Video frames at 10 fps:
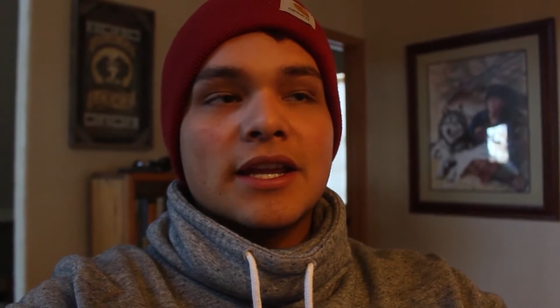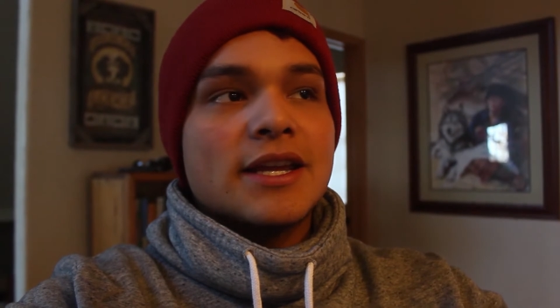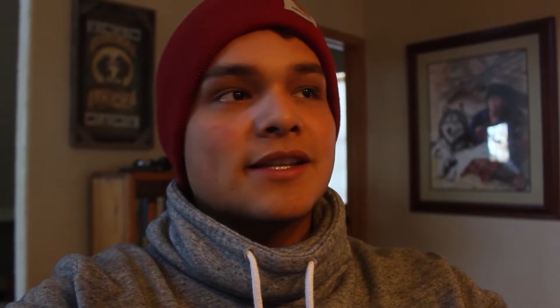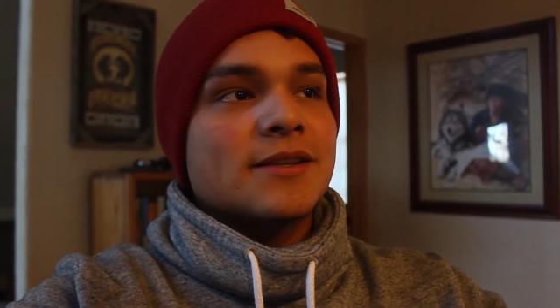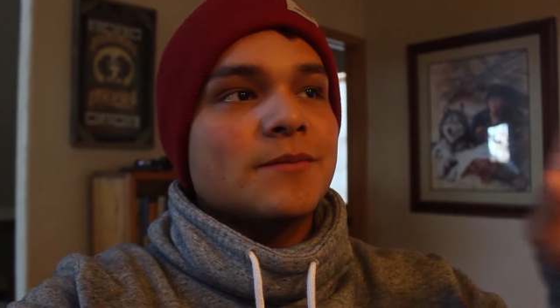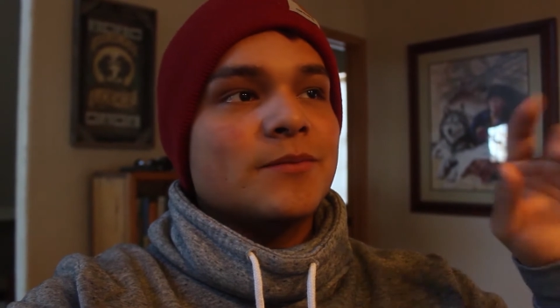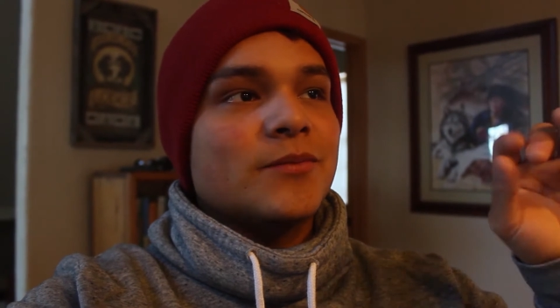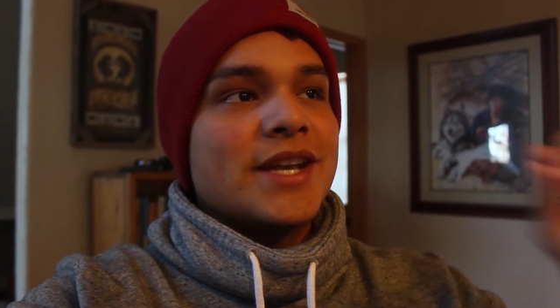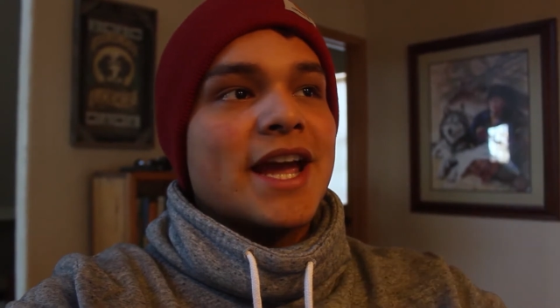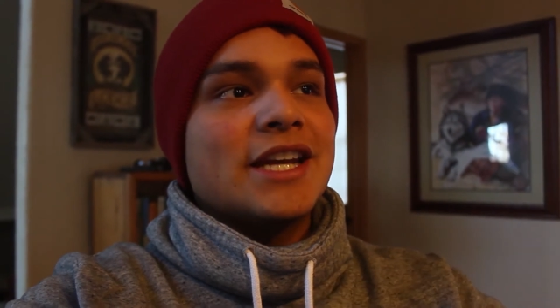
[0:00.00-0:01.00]
I can get some
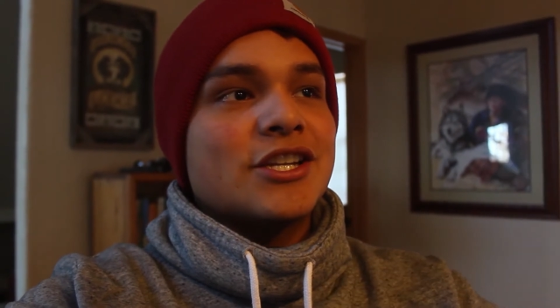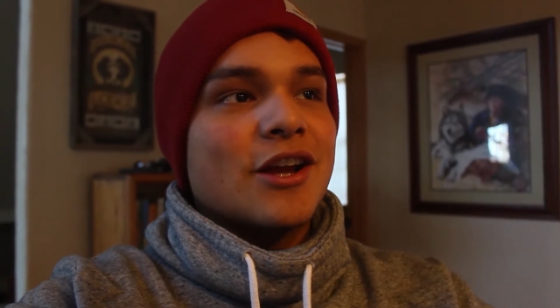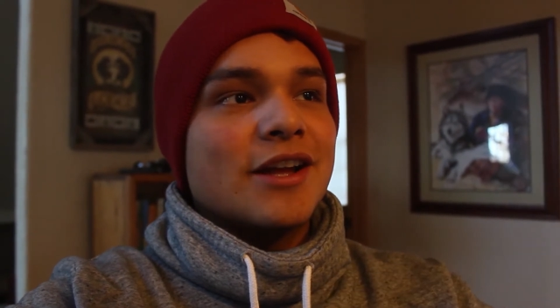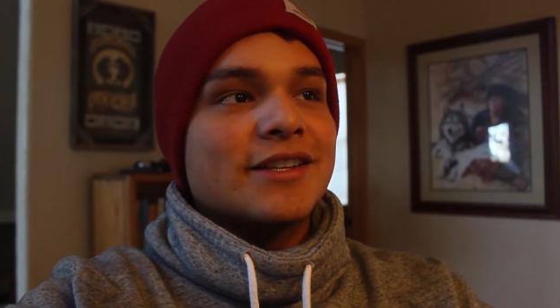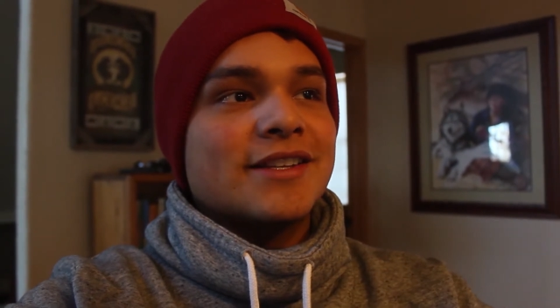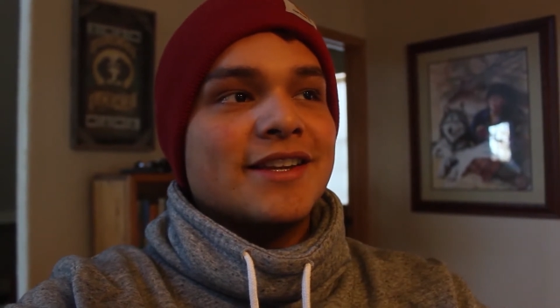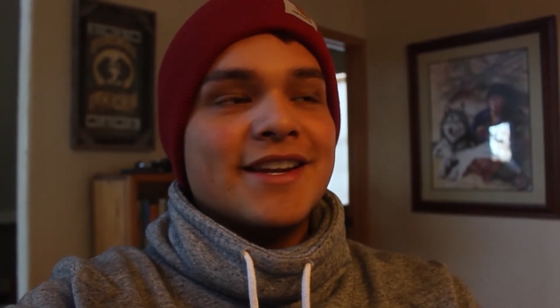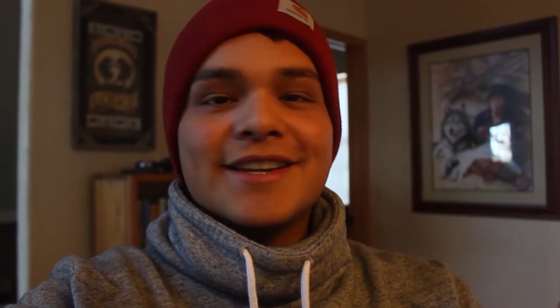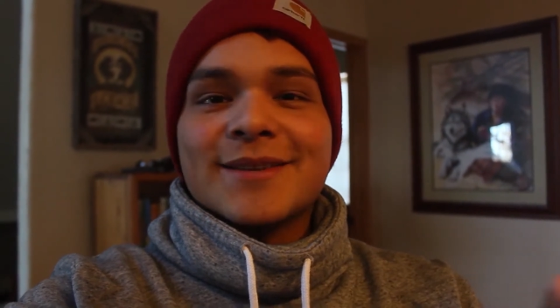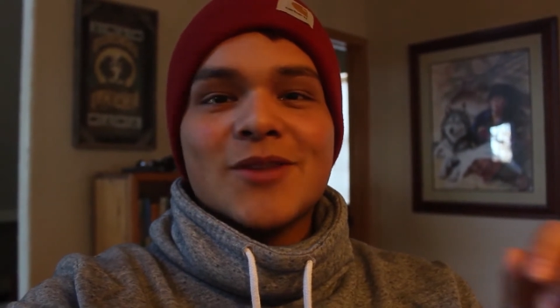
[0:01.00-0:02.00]
night shots,
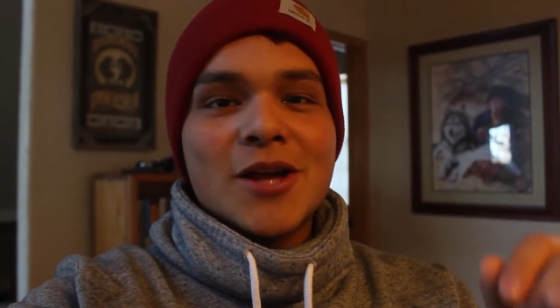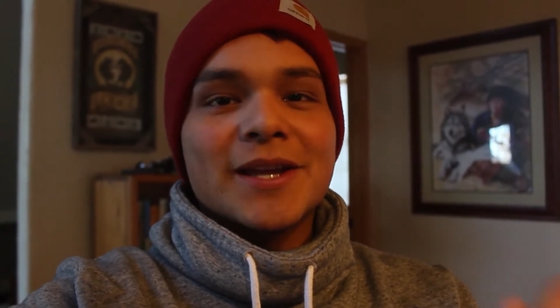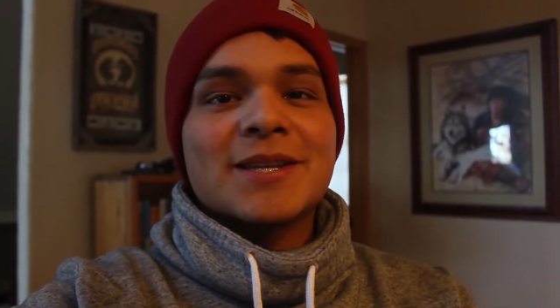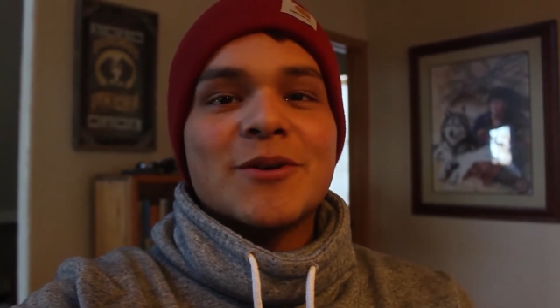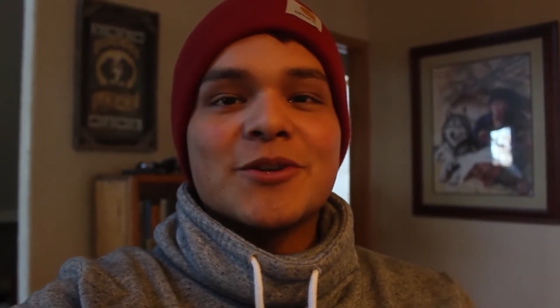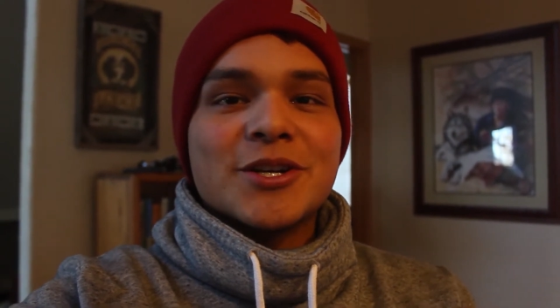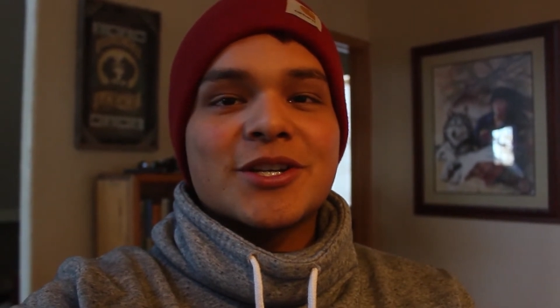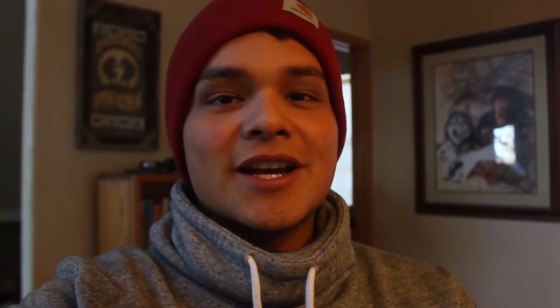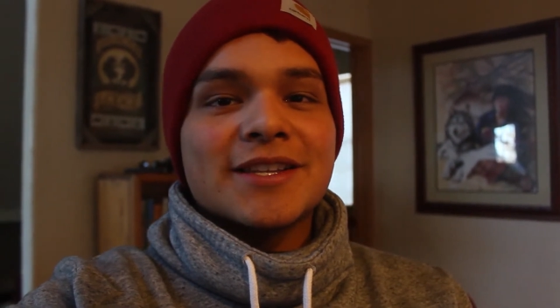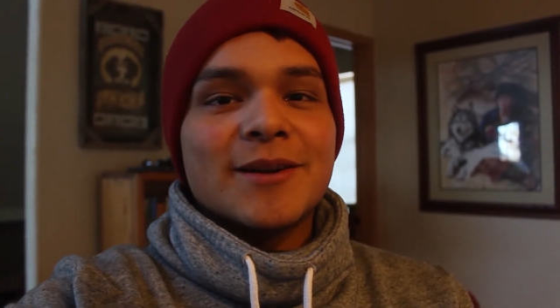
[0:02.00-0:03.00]
some long exposure
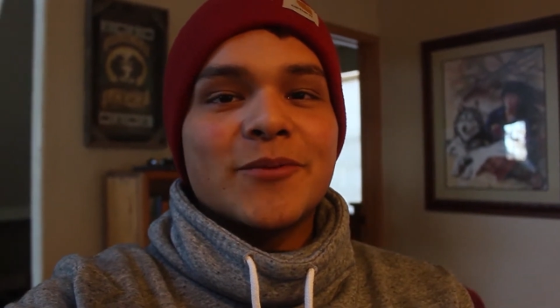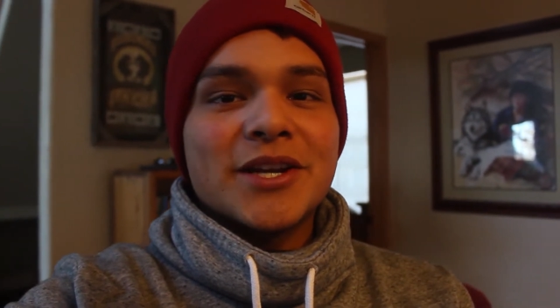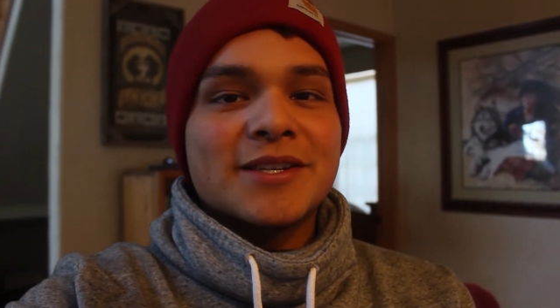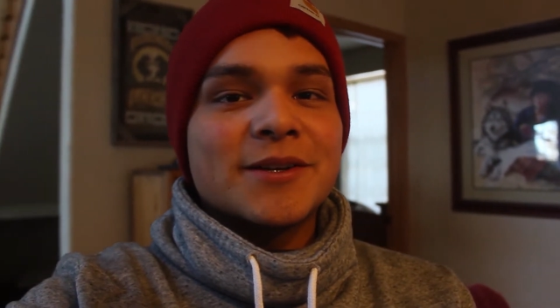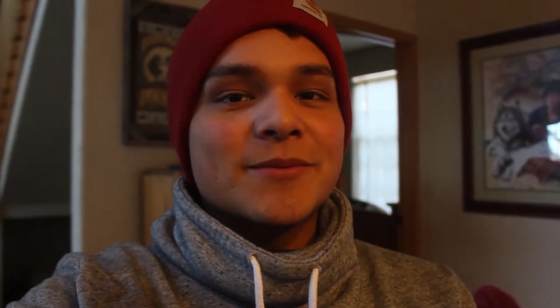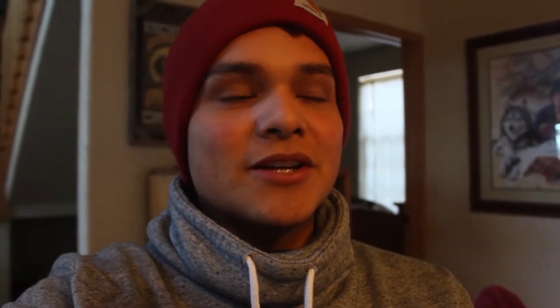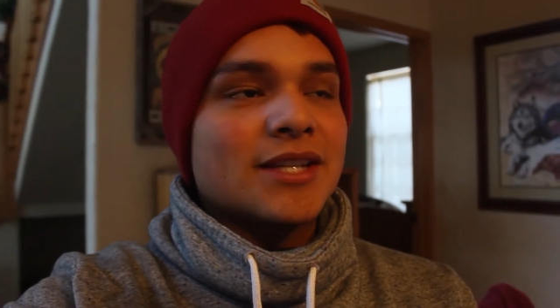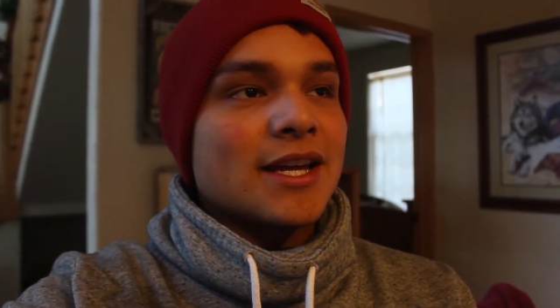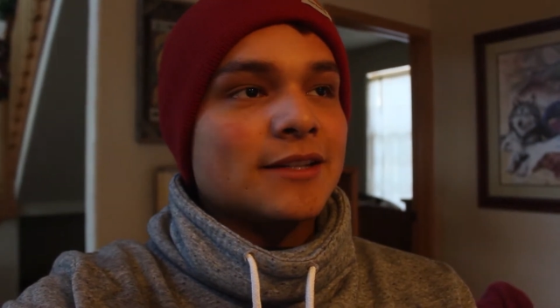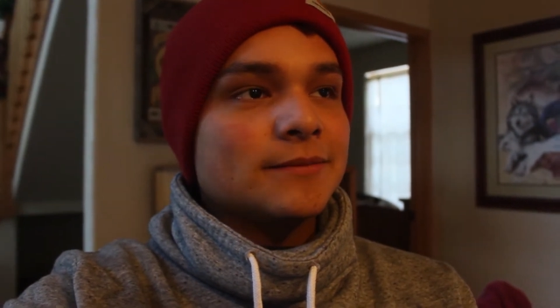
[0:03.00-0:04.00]
shots, and I'm pretty stoked about
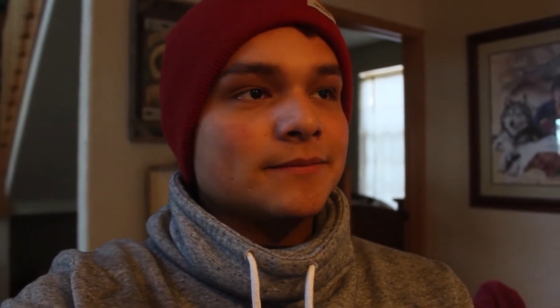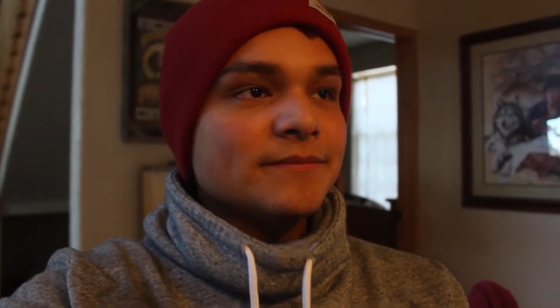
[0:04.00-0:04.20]
that.